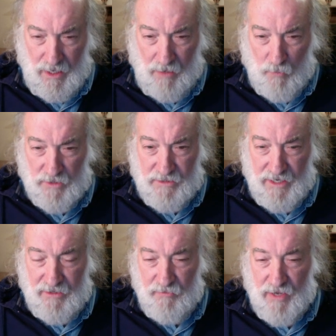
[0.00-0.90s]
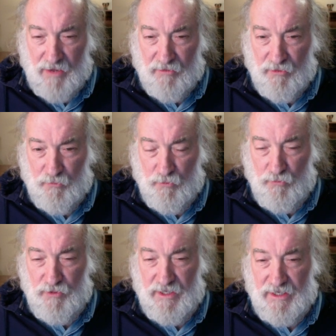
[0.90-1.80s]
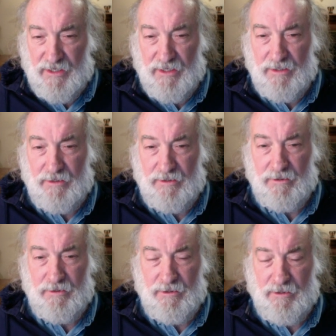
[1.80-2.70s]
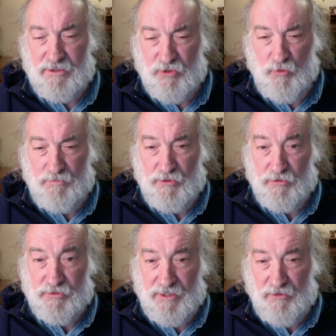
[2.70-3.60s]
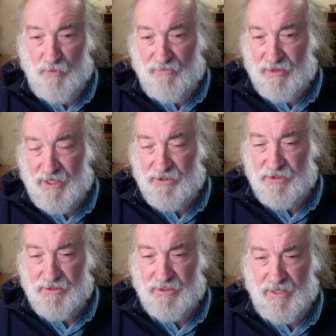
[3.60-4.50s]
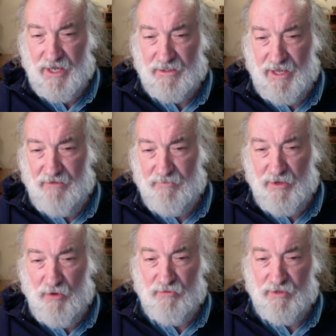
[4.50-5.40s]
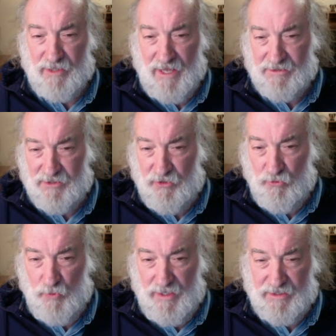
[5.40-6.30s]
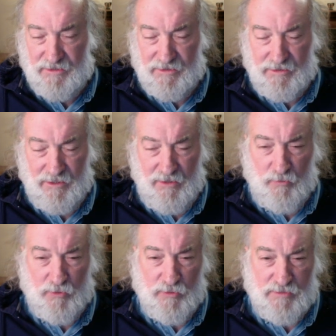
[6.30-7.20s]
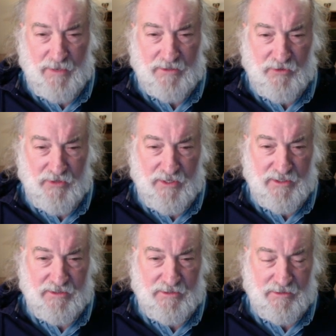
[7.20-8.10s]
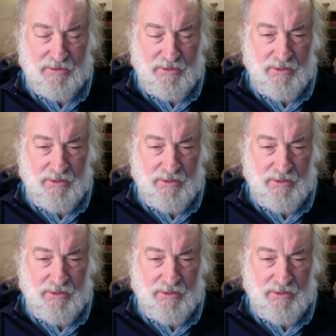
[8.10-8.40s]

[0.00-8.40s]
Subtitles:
I want to take you now through the scriptures and the revelation that God gave me over the last 2 weeks with respect to this